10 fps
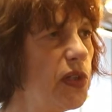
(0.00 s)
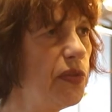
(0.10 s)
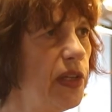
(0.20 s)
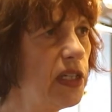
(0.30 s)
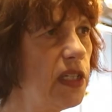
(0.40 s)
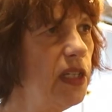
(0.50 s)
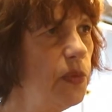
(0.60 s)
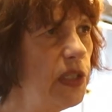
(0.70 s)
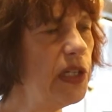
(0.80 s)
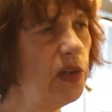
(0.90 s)
of that
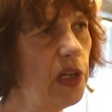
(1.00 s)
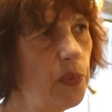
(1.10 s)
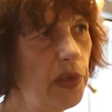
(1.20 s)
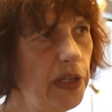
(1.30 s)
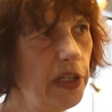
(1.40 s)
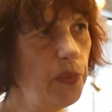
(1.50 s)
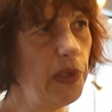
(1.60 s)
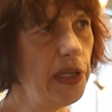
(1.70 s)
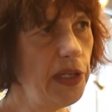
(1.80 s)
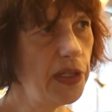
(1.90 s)
with outline planning
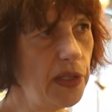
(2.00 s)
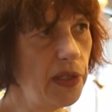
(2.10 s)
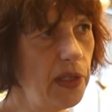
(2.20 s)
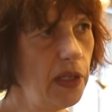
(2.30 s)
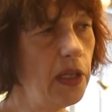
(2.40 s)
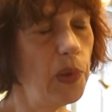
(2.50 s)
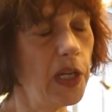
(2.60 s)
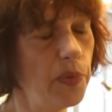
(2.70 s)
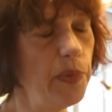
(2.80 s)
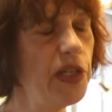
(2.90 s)
application,
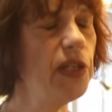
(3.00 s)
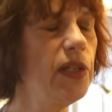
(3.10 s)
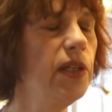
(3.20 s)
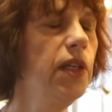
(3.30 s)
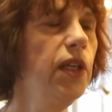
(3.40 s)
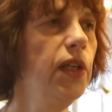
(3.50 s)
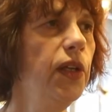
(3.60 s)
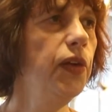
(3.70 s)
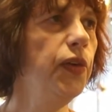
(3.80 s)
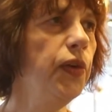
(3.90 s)
planning permission
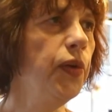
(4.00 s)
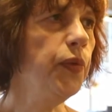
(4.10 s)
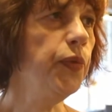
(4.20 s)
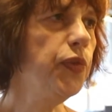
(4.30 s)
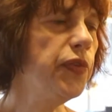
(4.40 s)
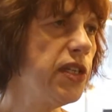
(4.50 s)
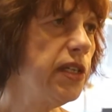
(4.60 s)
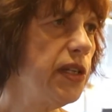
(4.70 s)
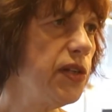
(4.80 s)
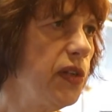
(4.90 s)
for
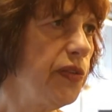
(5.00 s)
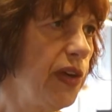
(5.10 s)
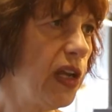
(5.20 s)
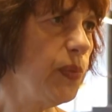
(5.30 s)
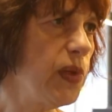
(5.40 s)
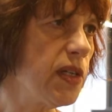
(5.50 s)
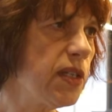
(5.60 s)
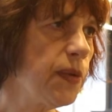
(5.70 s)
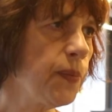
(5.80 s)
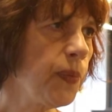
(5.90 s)
residential
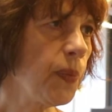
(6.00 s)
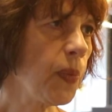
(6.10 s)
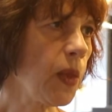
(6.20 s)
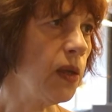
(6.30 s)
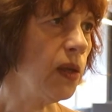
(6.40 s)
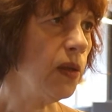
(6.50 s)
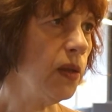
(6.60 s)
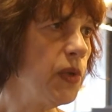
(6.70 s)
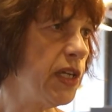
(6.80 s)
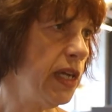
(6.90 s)
development,
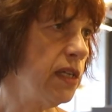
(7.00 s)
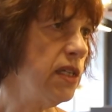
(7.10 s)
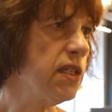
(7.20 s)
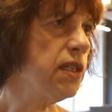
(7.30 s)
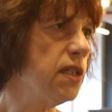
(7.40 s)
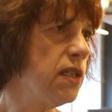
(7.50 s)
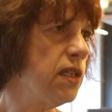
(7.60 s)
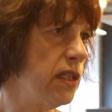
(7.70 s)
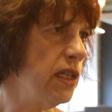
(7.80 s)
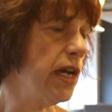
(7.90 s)
which again
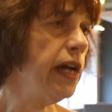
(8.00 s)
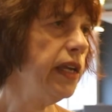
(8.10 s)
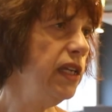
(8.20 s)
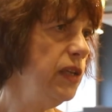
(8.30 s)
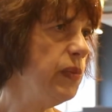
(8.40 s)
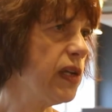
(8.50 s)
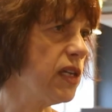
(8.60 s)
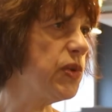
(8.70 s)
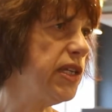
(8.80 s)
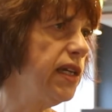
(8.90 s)
is high in
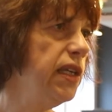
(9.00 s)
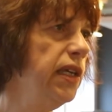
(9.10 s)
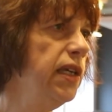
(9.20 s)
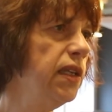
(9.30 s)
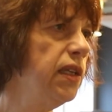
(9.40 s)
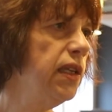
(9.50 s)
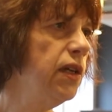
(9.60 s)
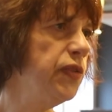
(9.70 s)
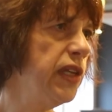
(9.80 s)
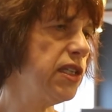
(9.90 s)
demand, particularly in
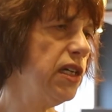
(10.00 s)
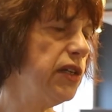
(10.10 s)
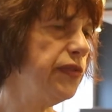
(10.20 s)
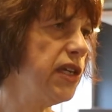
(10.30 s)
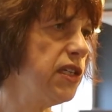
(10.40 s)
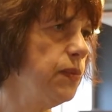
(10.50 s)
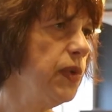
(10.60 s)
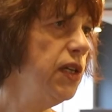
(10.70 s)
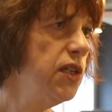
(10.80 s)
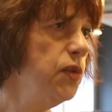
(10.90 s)
that side of Wrexham.
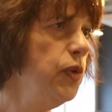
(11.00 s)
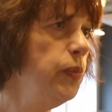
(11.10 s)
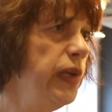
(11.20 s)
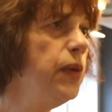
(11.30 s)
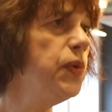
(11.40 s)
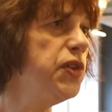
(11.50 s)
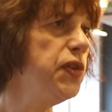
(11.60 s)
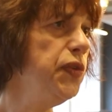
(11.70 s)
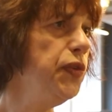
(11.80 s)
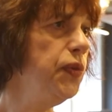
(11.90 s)
So we'll be able
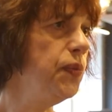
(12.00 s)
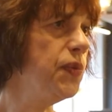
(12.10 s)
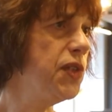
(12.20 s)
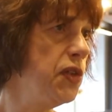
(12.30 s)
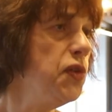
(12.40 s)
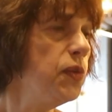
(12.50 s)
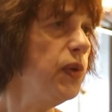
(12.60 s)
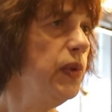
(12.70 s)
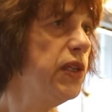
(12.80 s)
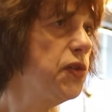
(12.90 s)
to do
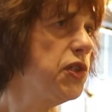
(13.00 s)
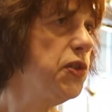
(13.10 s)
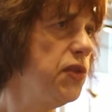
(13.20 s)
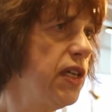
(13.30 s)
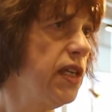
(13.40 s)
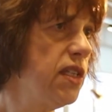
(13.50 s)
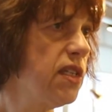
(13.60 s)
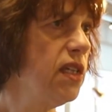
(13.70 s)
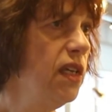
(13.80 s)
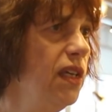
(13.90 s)
something with those 2 sites,